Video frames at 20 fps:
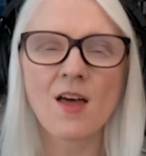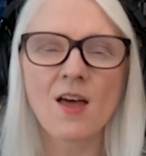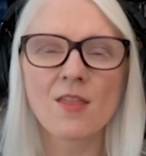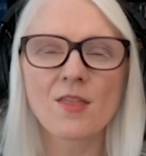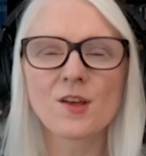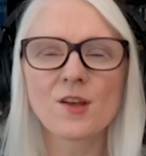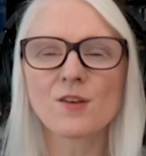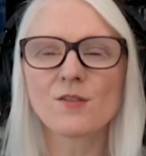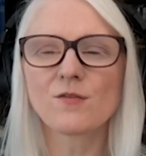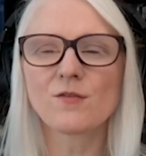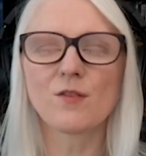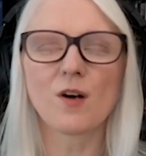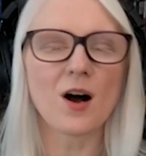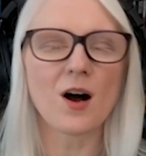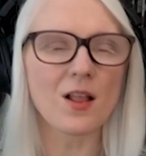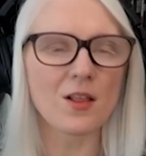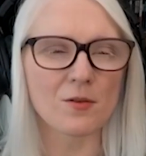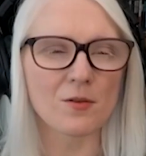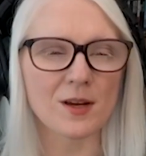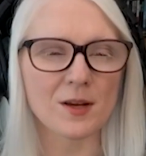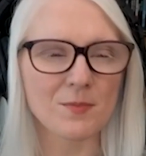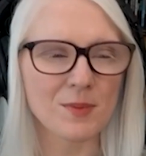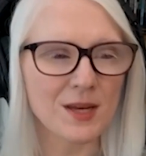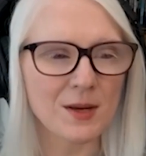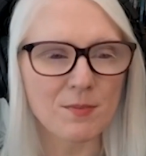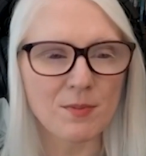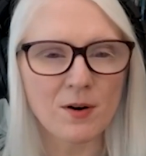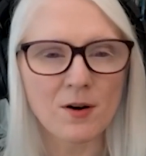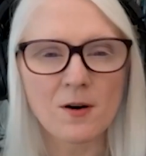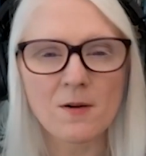The following
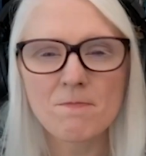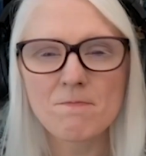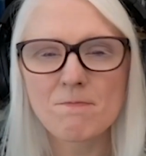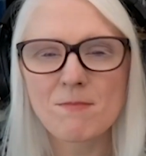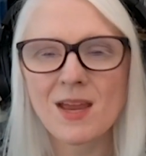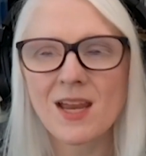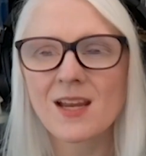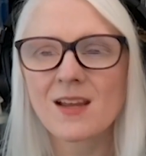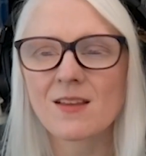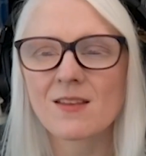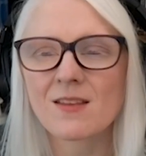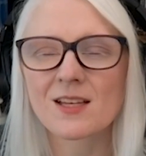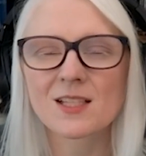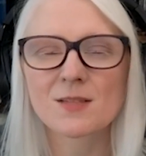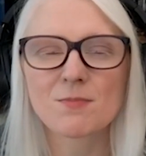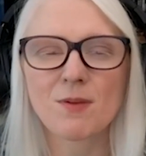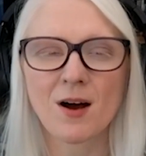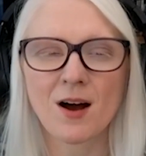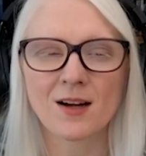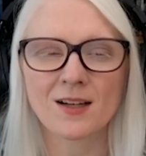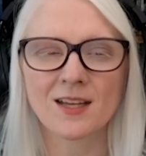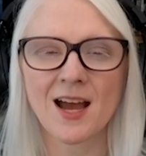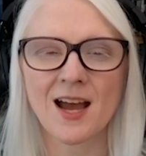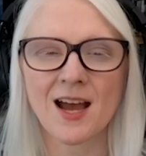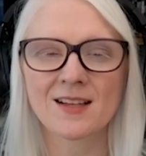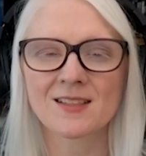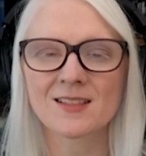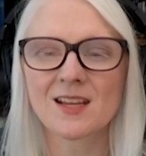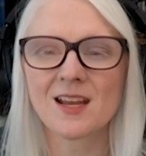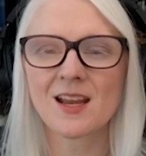people make this
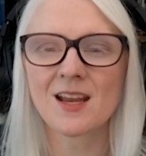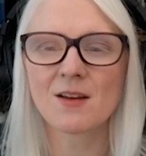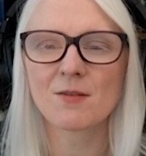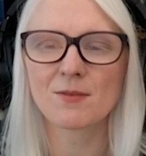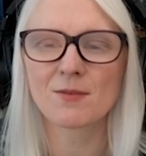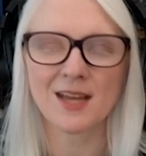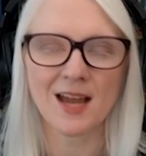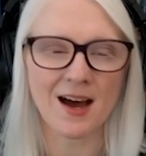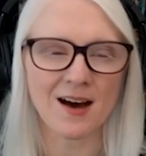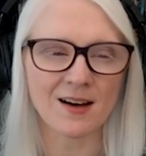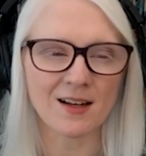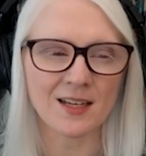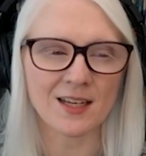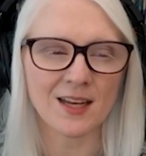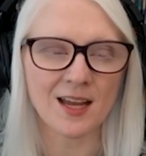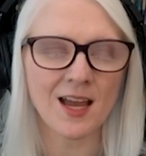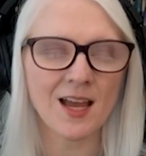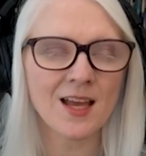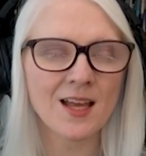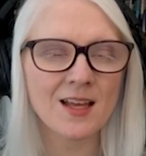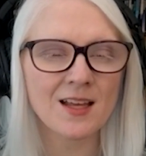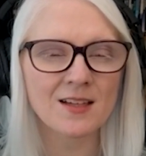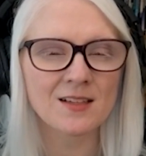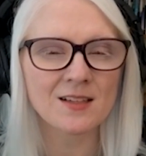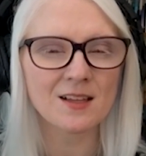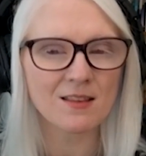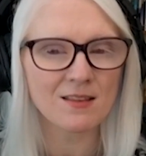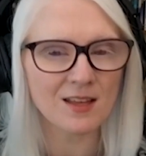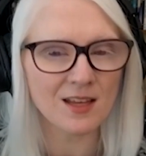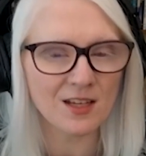podcast a reality,
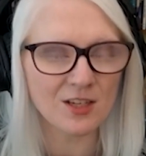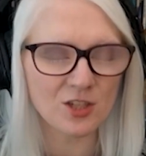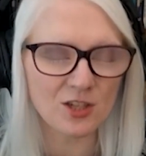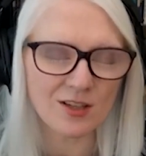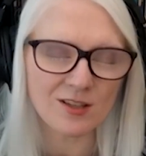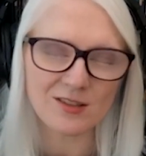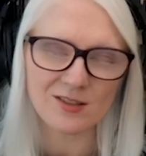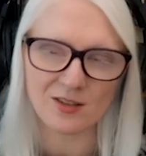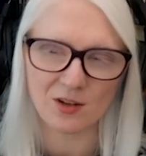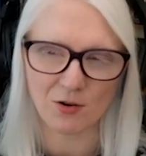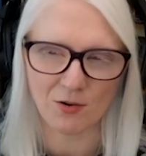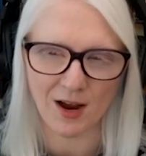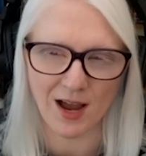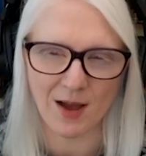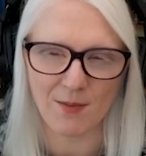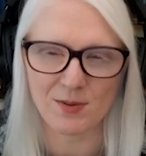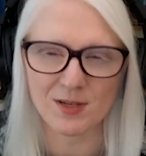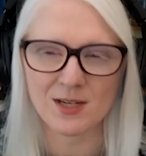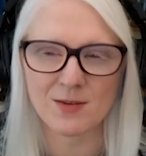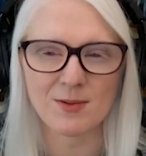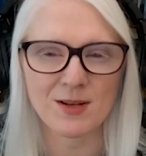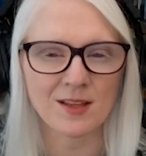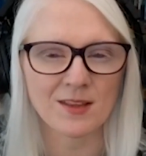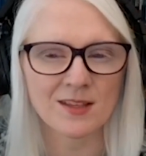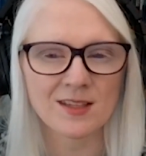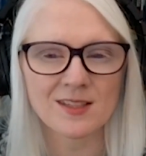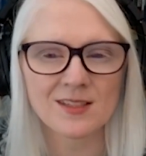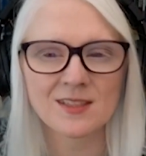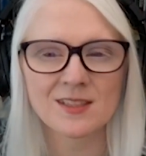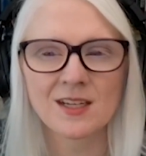and they just so happen to be
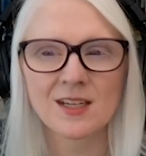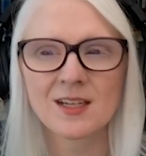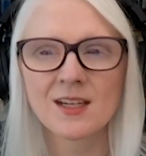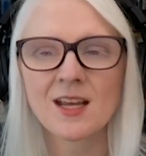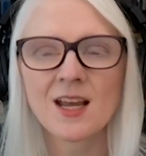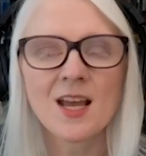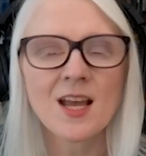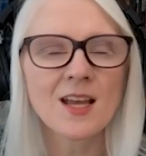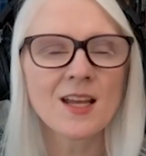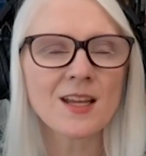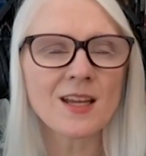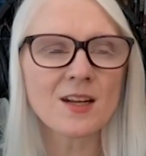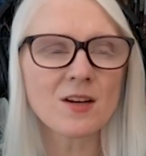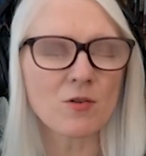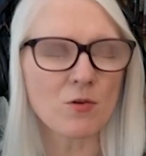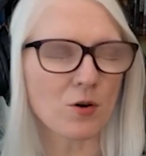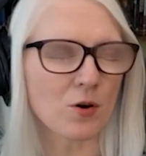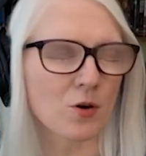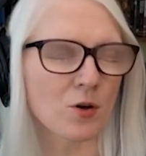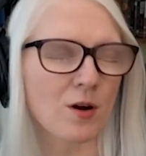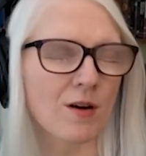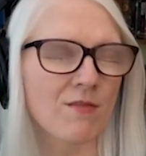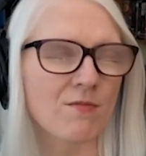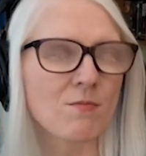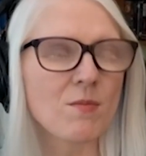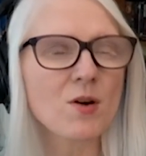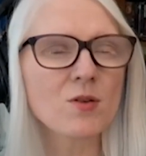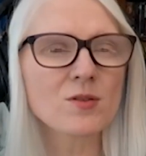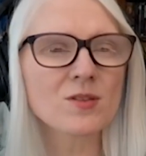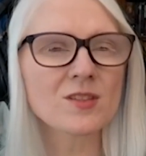listed in order of
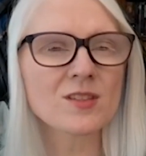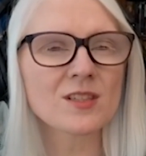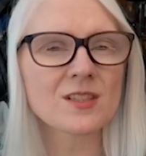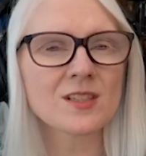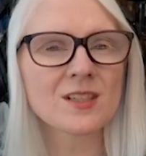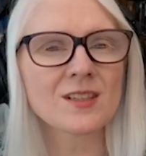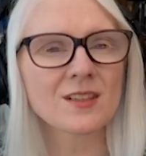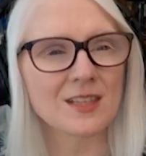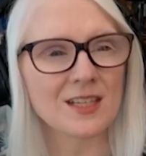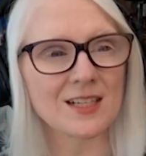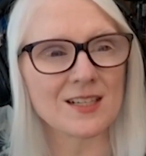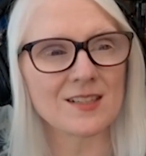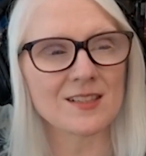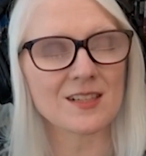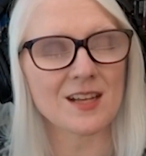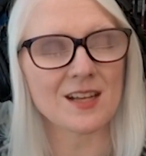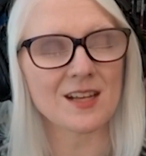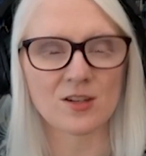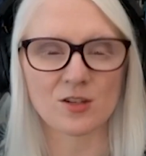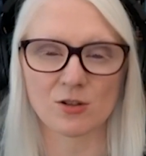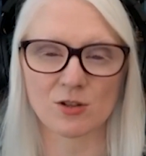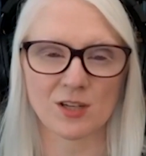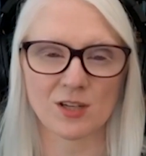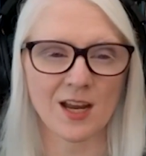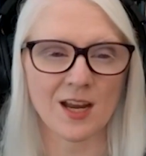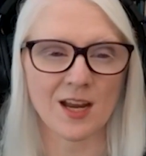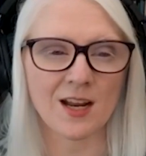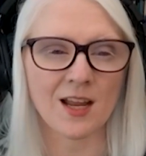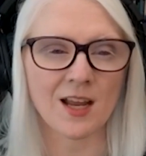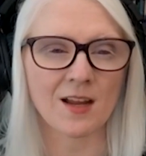most to least
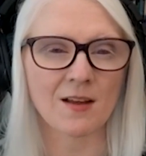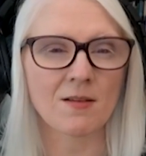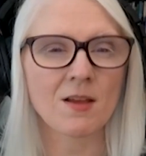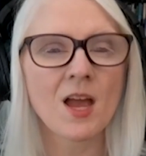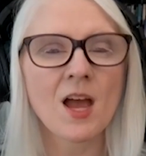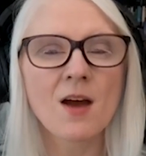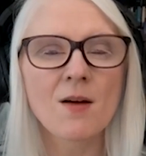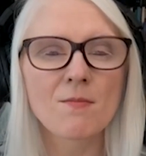entertaining.